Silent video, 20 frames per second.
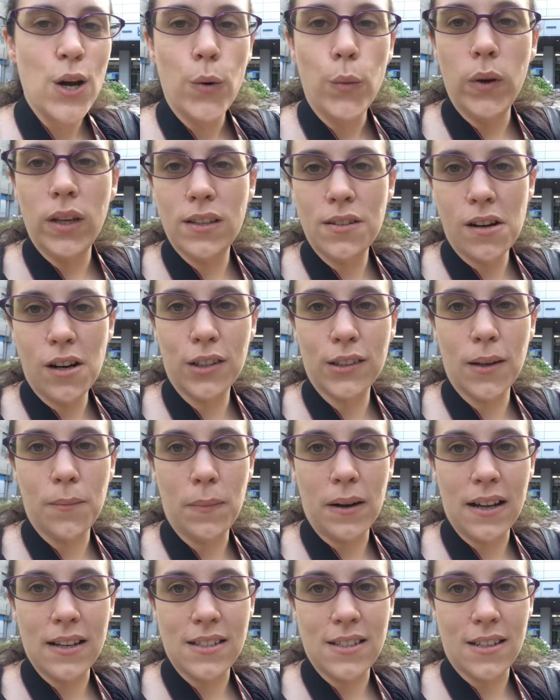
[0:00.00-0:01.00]
we talked
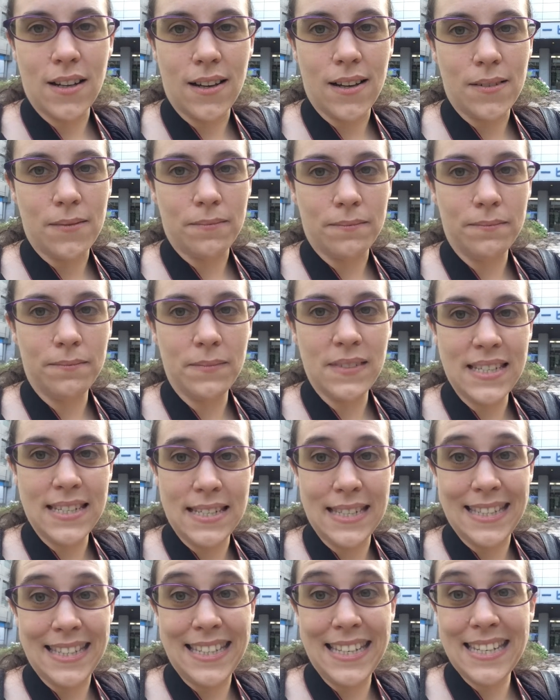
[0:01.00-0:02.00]
about the
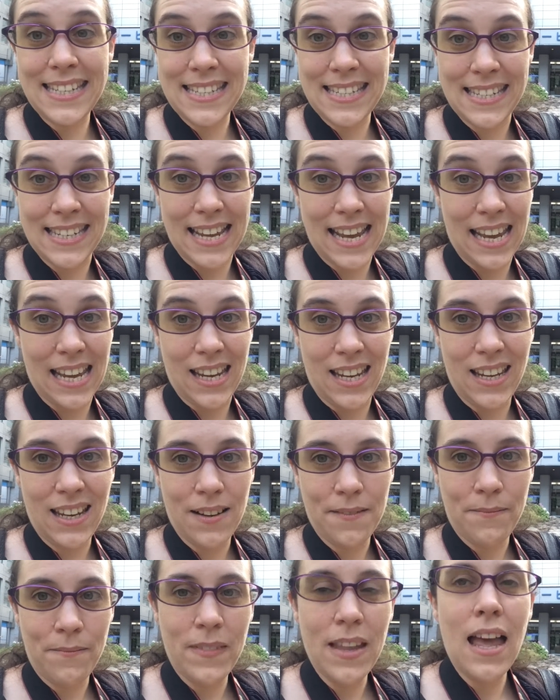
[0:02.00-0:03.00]
Disney.
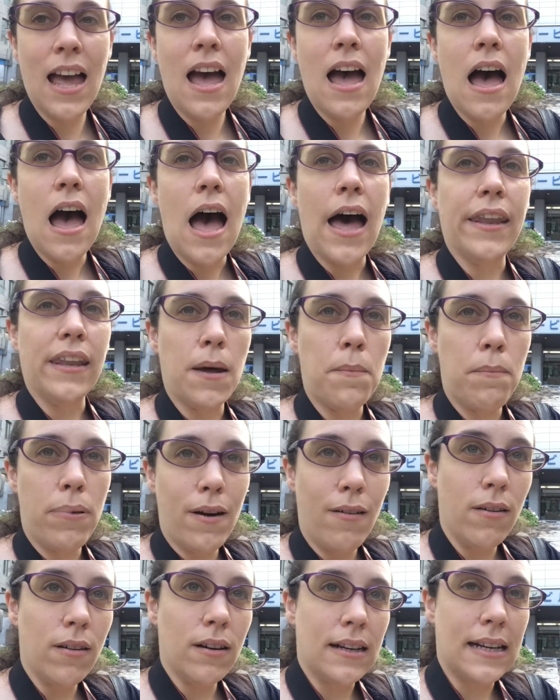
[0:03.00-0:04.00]
And
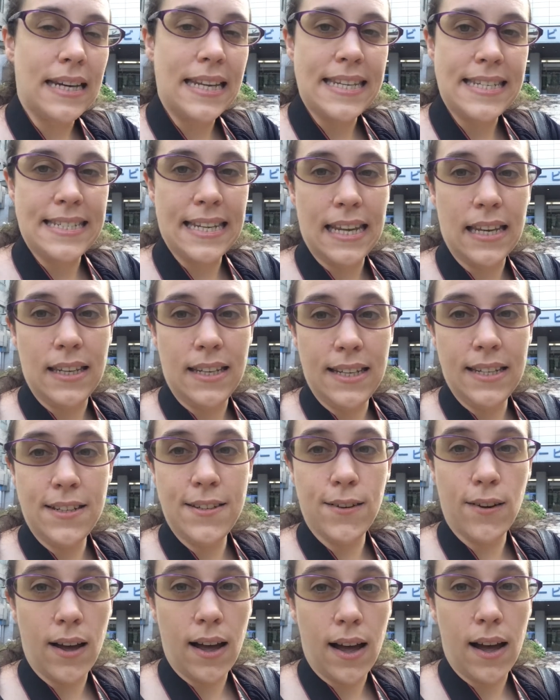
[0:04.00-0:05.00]
apparently they need
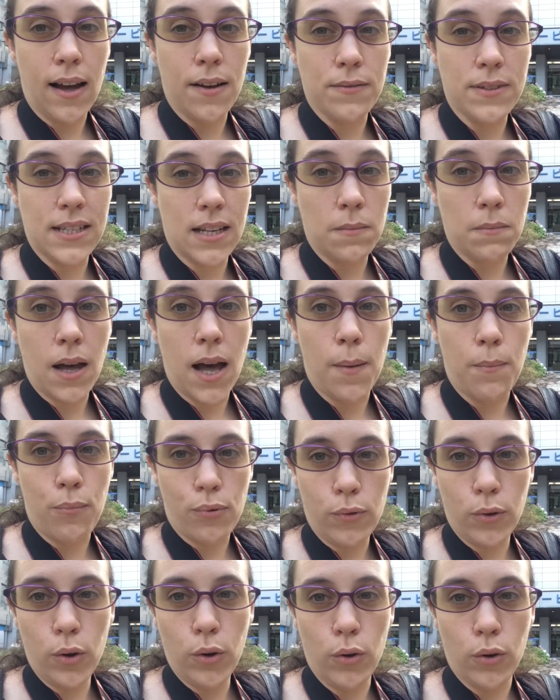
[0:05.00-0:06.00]
to have them
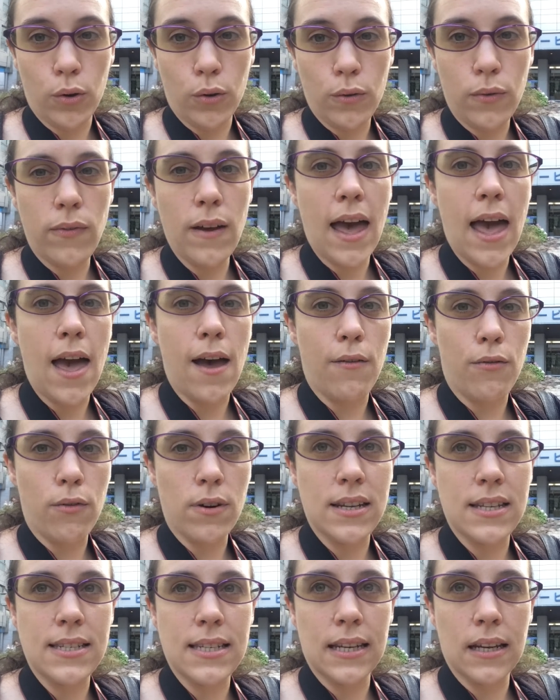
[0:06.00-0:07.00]
approved
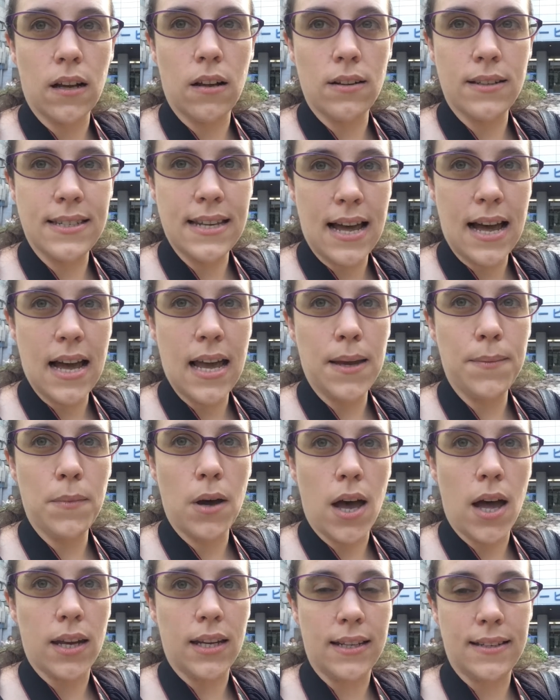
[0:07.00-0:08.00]
every single time,
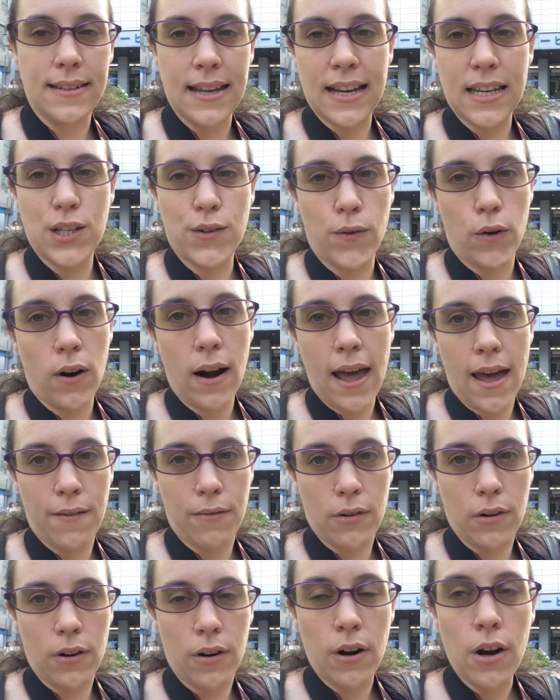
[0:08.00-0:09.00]
and it takes
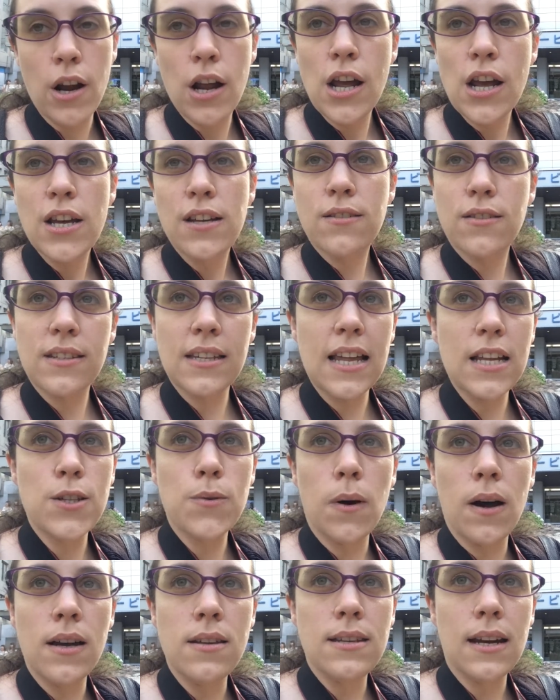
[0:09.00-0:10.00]
forever. So that's
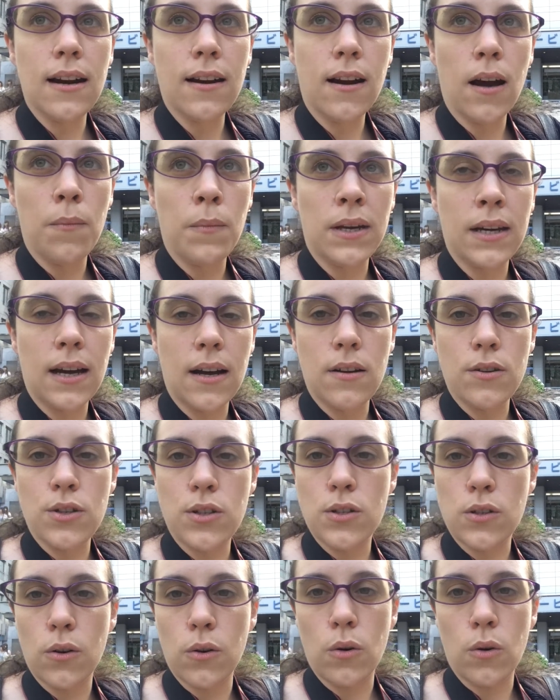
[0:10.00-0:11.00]
why they're coming out
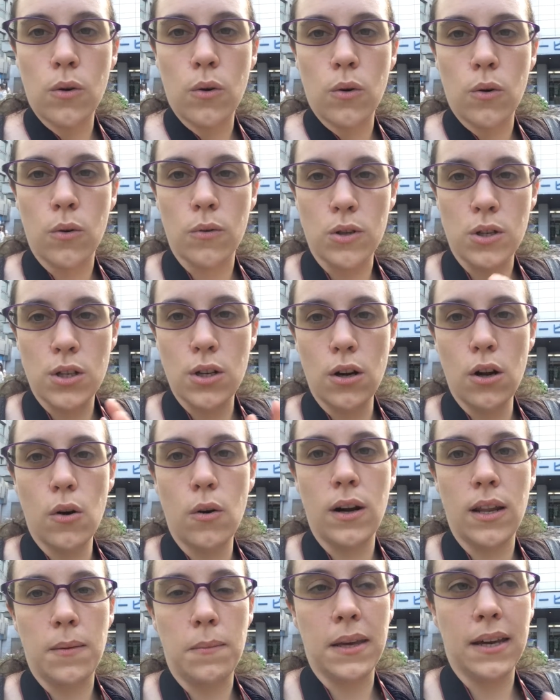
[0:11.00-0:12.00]
so
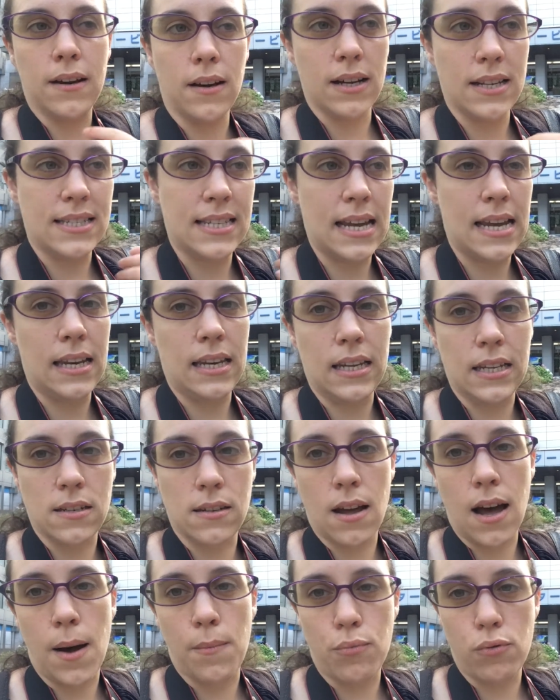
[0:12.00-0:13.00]
slowly, because they need
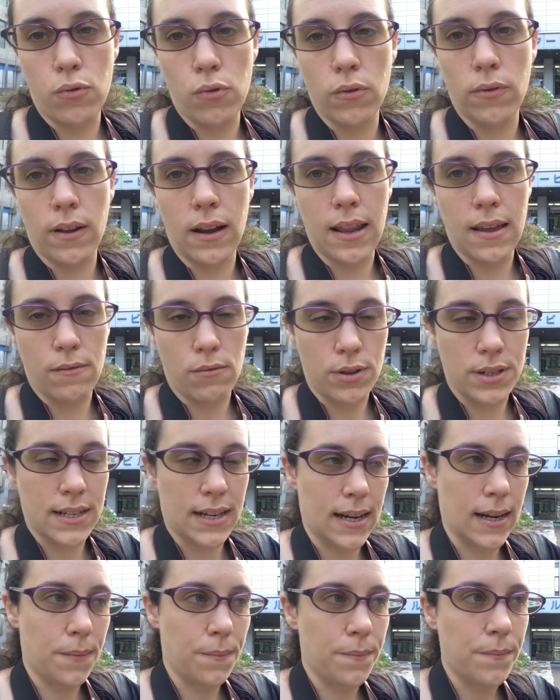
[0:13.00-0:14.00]
the approval every
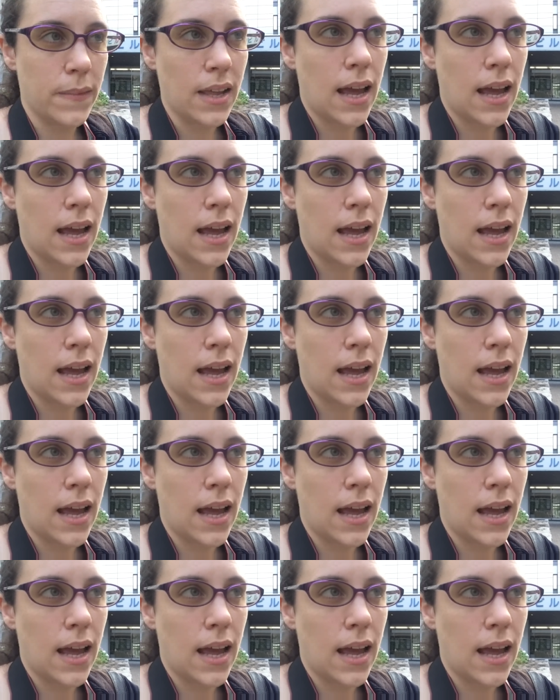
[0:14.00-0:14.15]
time.